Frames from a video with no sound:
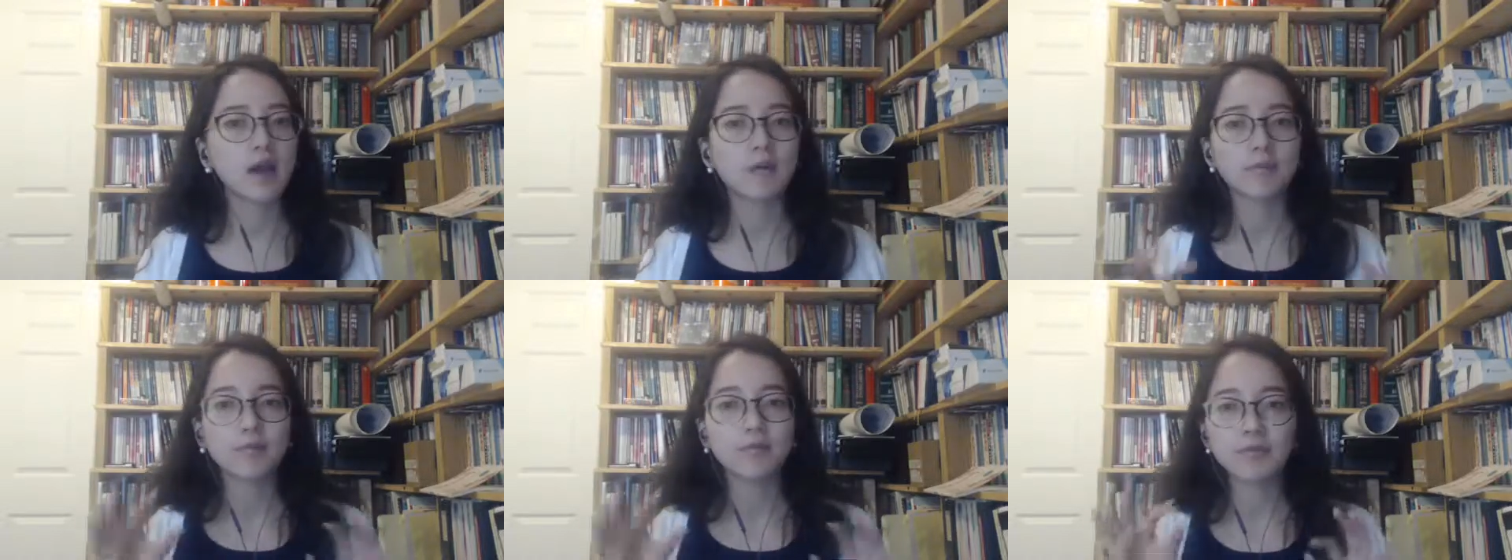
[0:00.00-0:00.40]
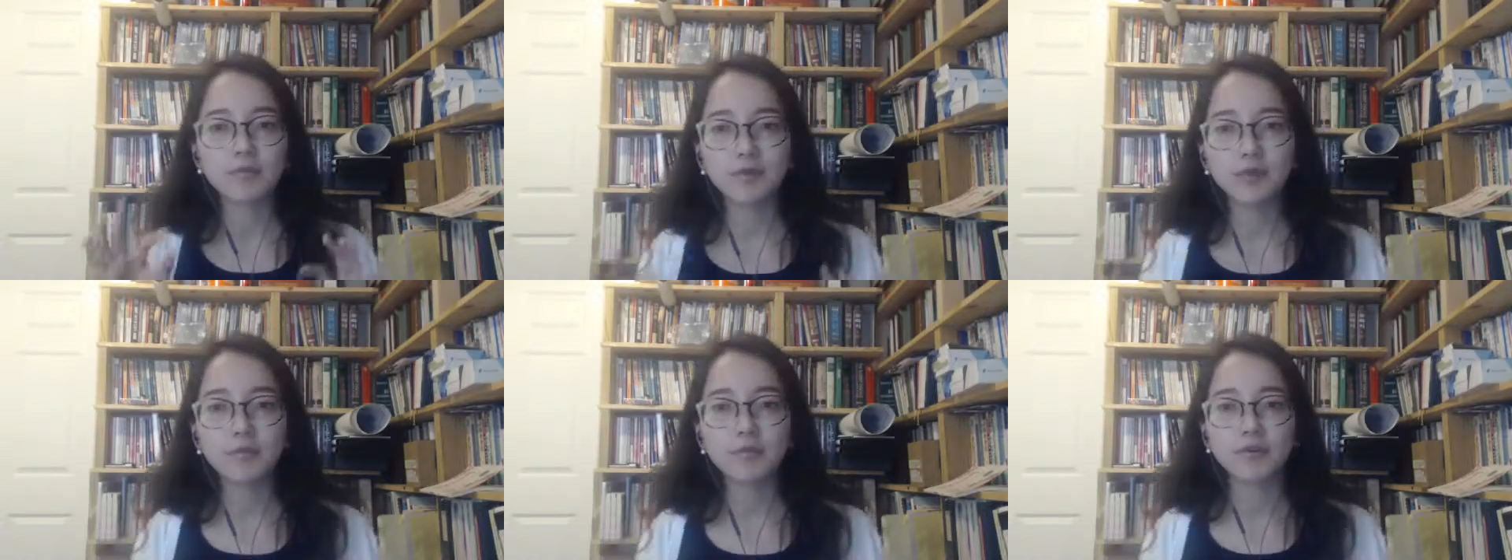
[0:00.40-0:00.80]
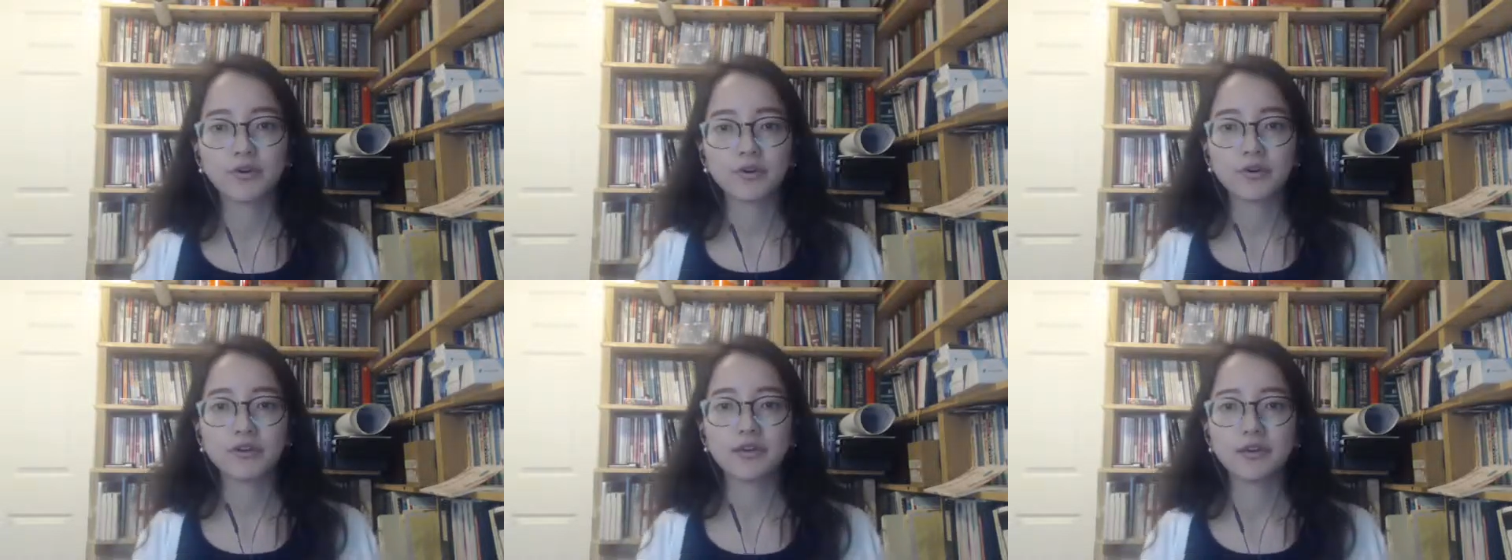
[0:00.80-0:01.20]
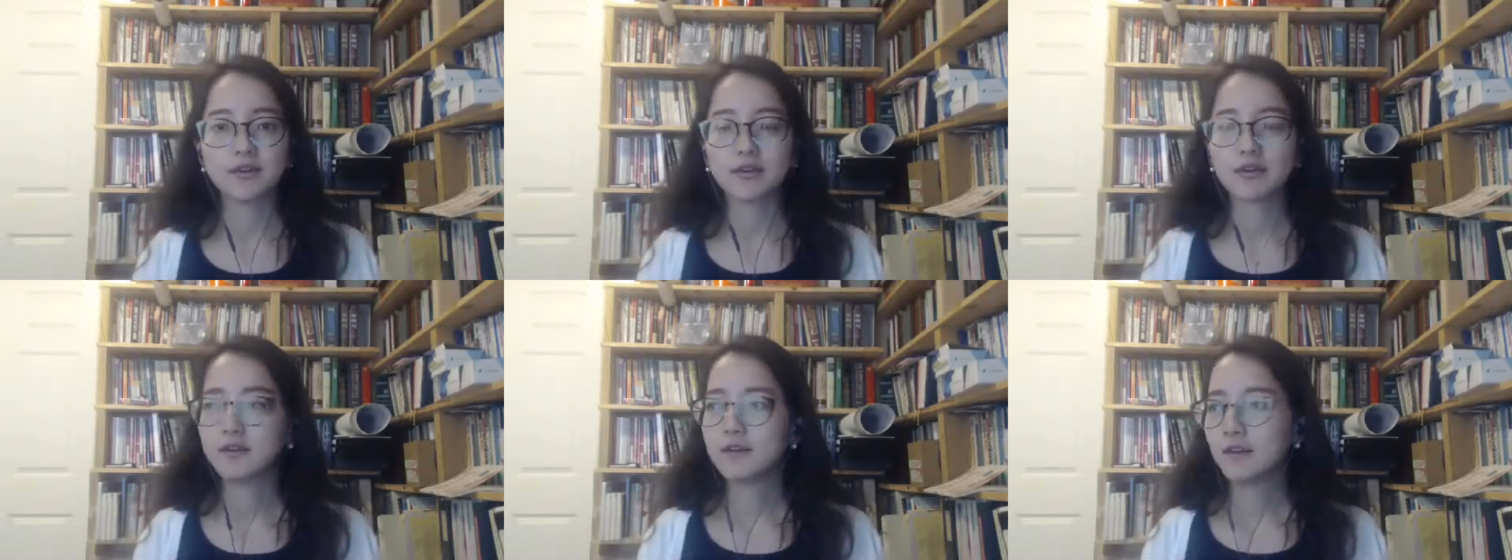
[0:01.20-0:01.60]
appropriately,
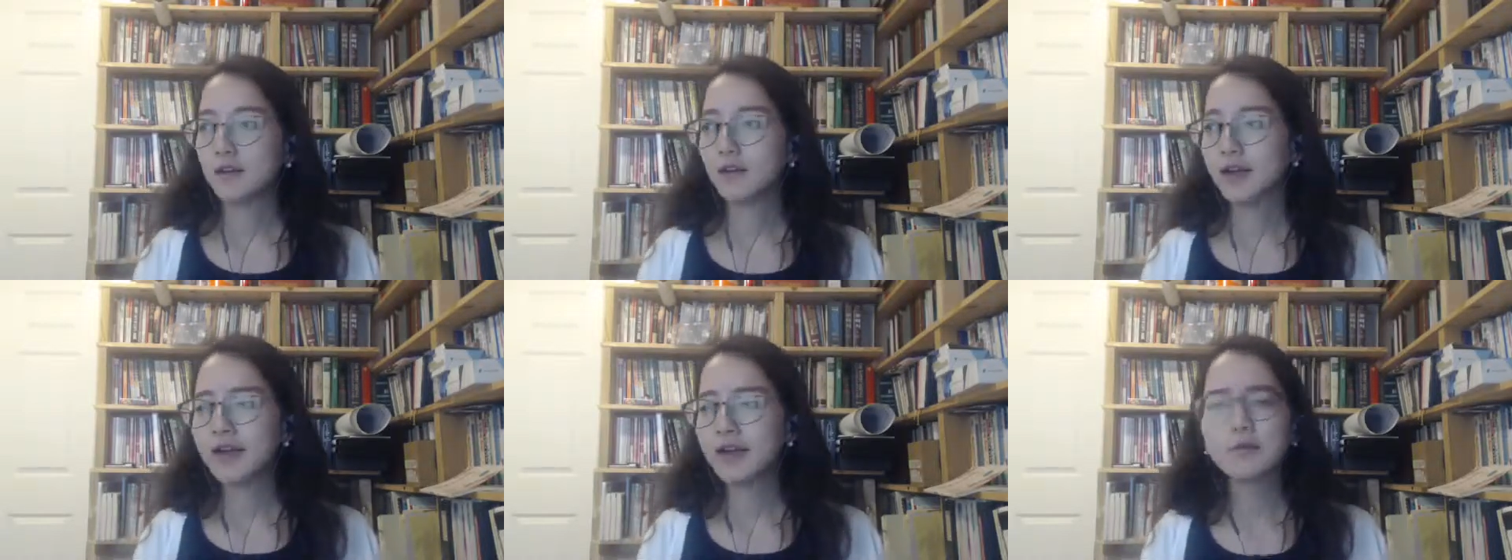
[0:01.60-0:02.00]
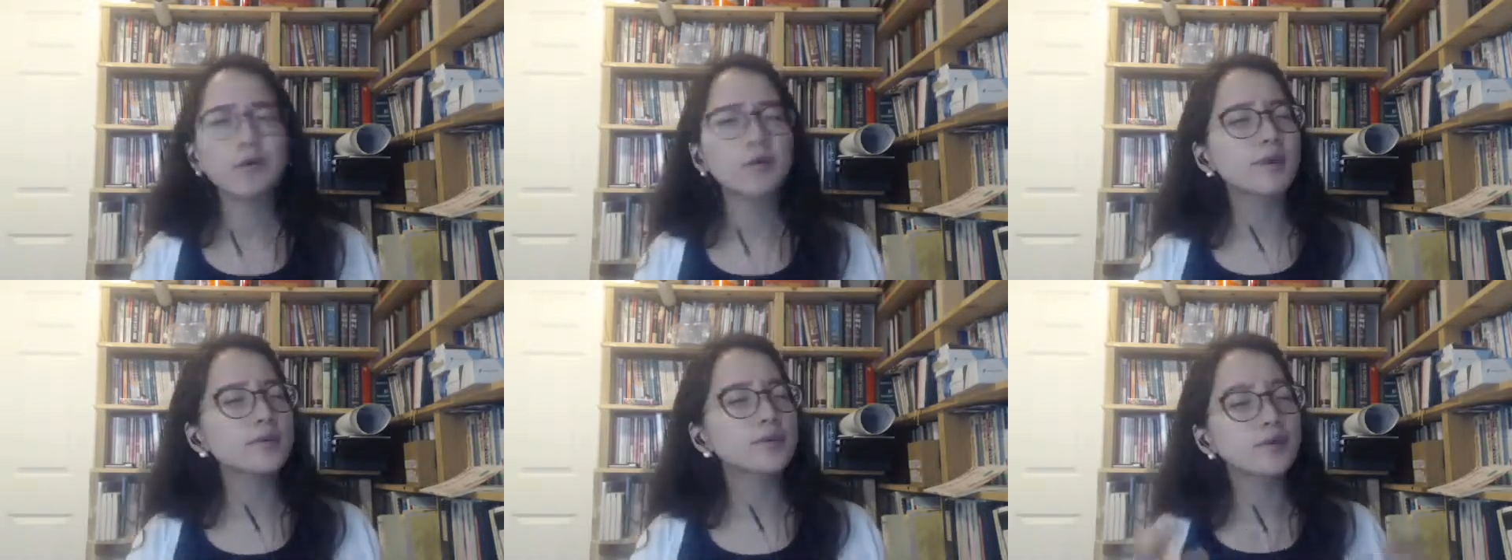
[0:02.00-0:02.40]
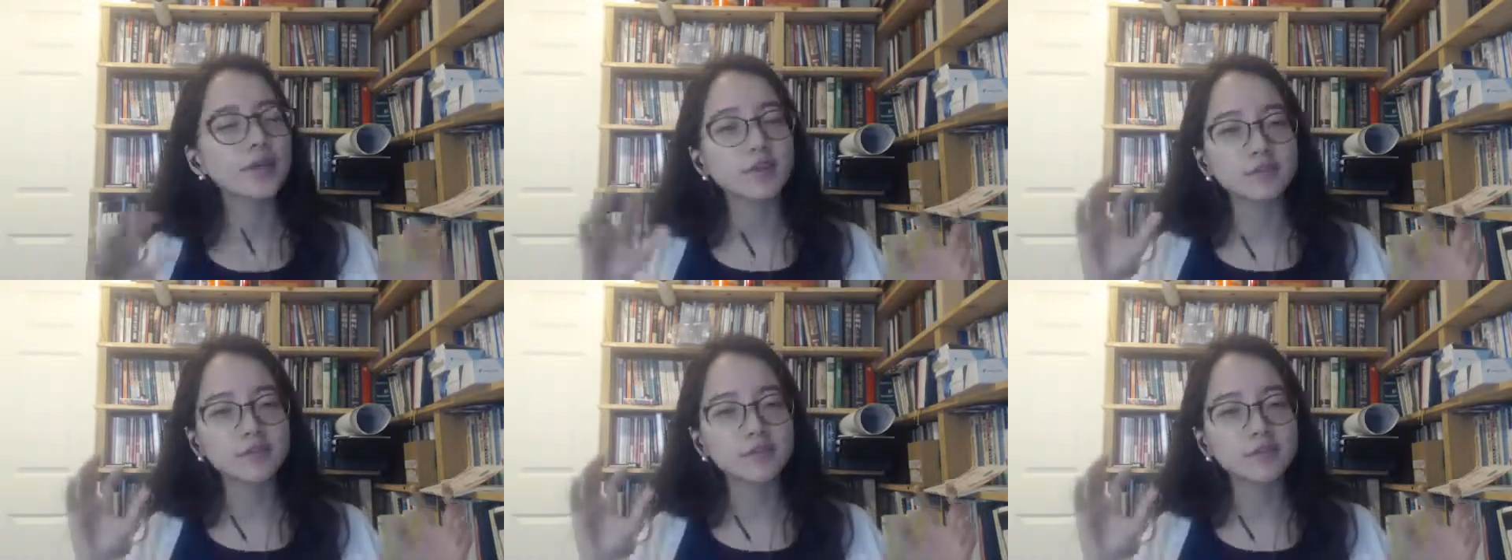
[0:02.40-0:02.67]
right? And we'll be doing a